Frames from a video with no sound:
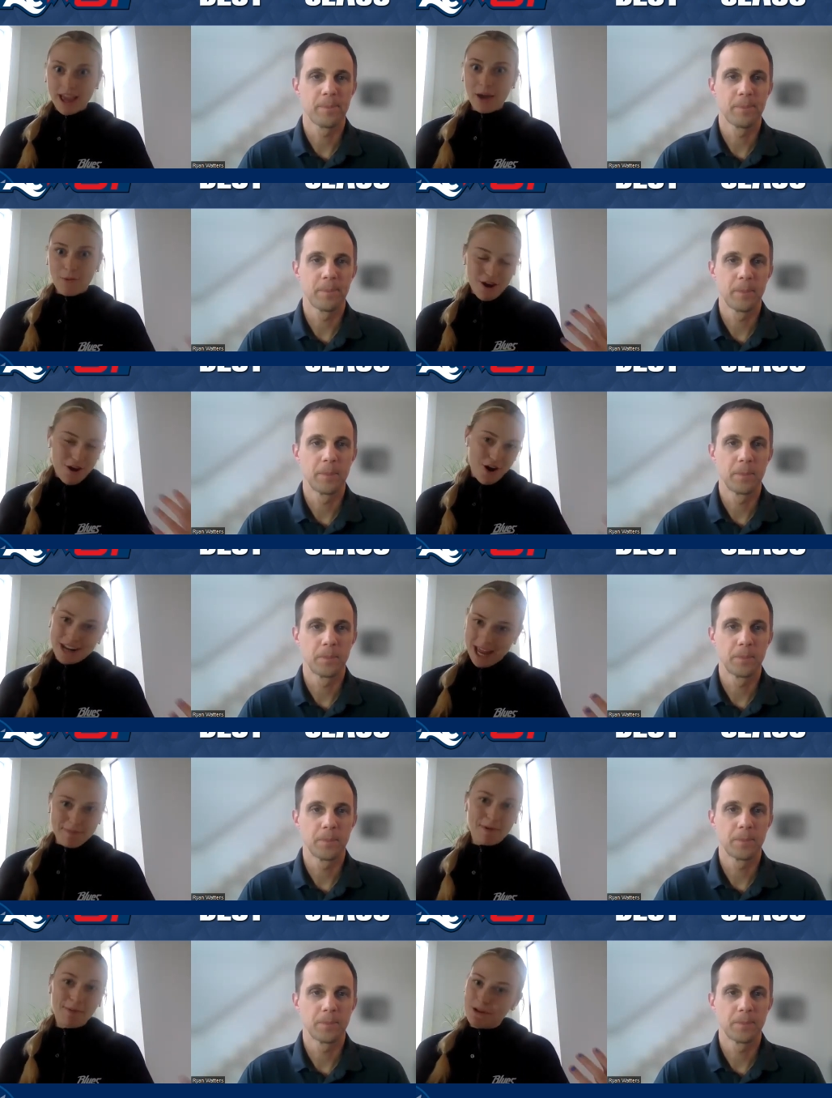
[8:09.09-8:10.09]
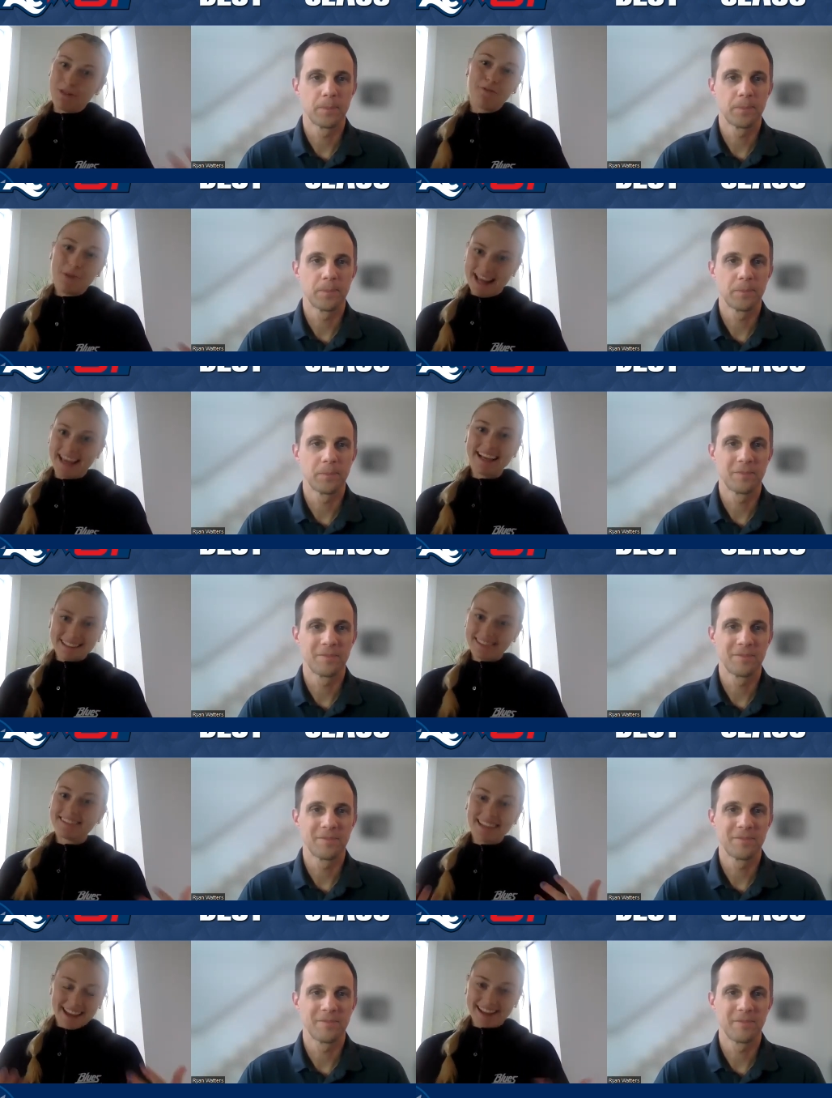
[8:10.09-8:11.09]
Speaker 1: okay, we are capable of winning.
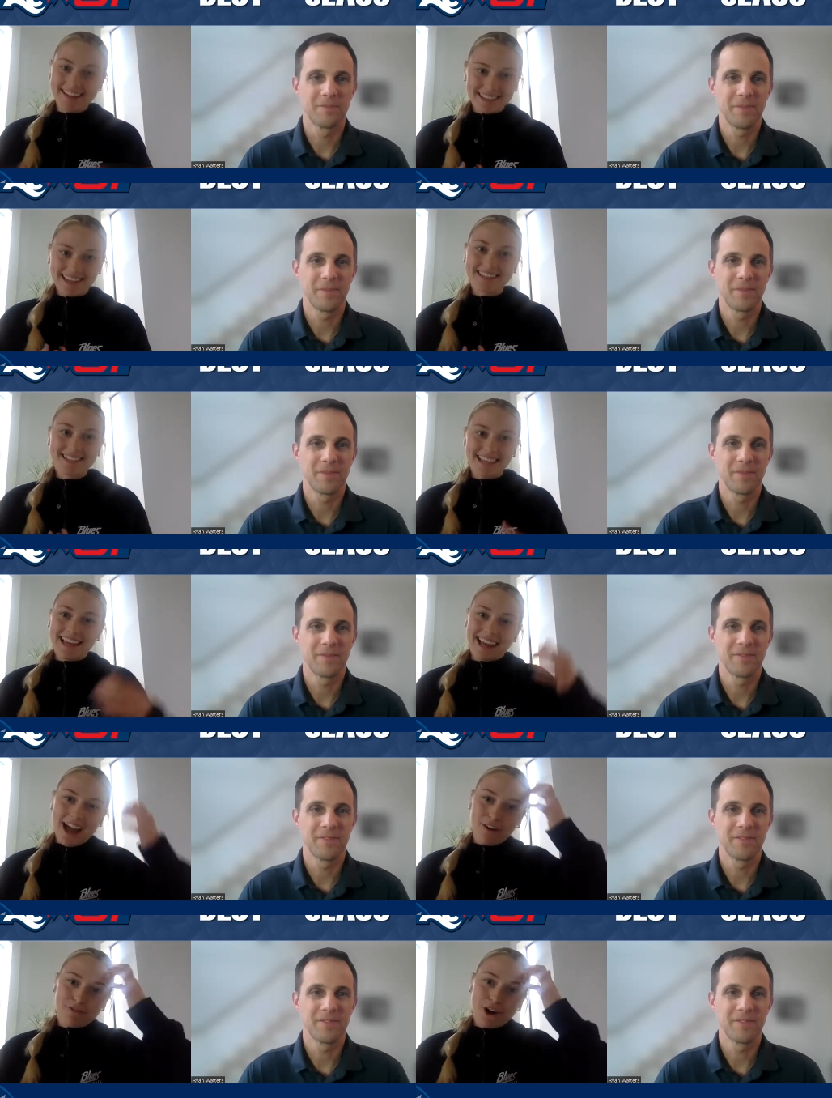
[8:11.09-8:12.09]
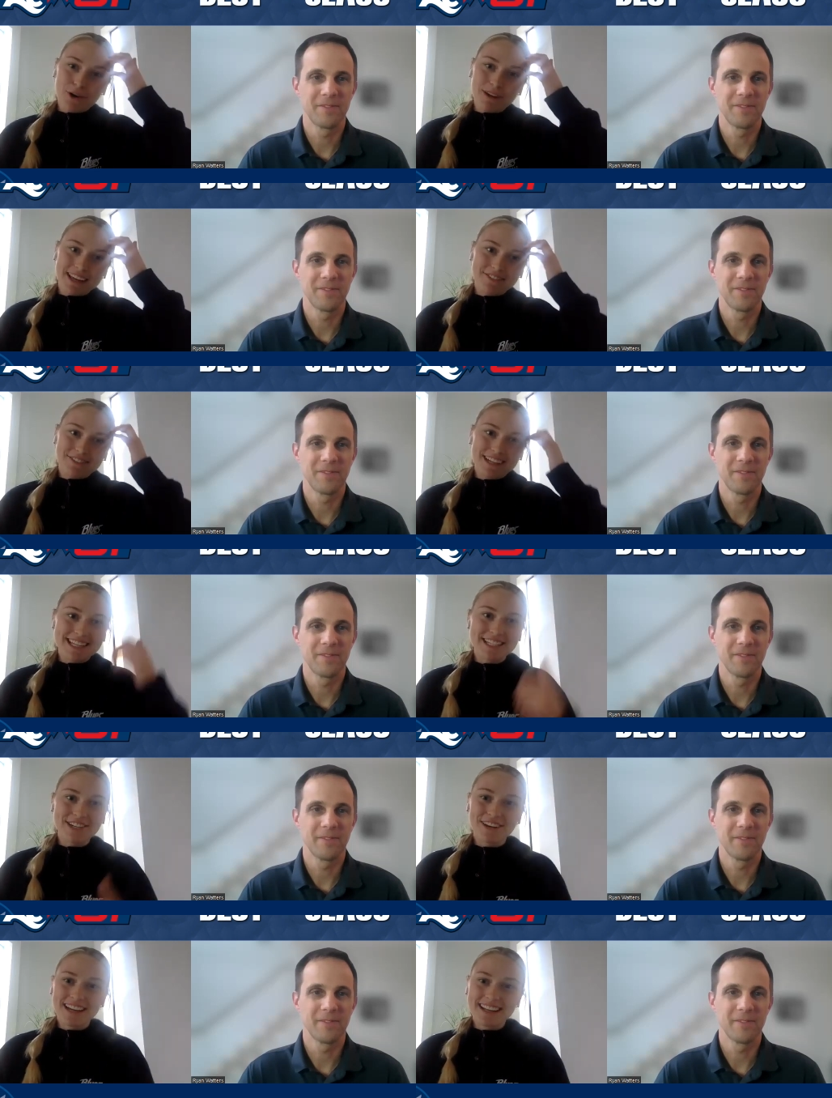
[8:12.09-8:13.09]
Like, let's see how far we can really
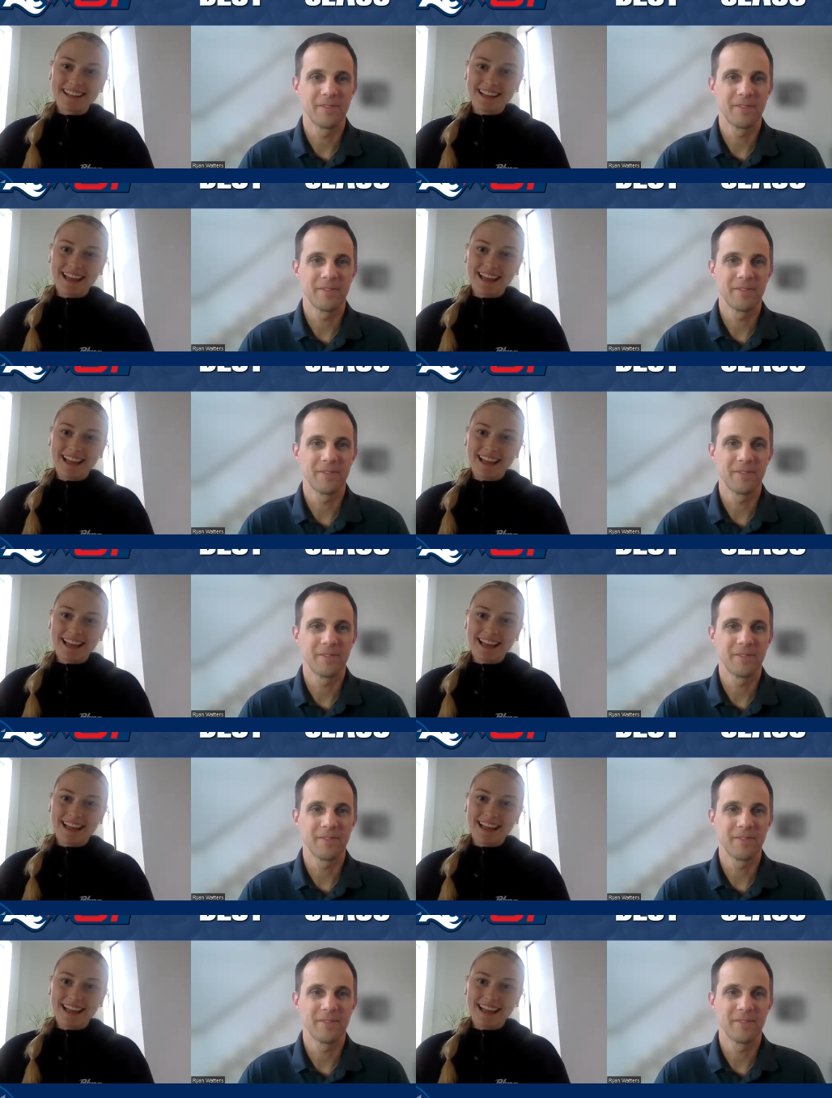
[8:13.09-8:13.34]
do it.